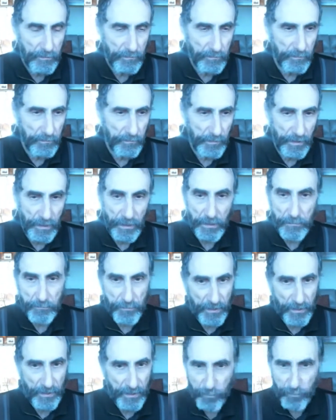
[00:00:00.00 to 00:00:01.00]
meet
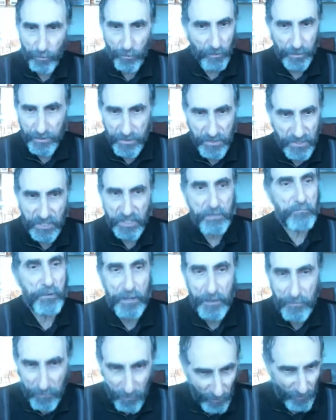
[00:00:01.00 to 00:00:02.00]
people and see
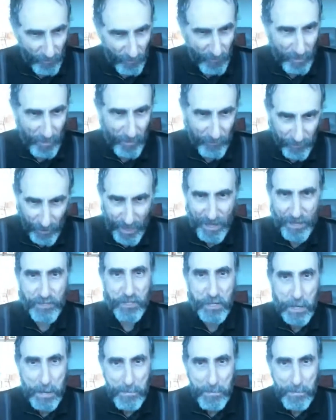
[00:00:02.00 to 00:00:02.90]
people in the flesh.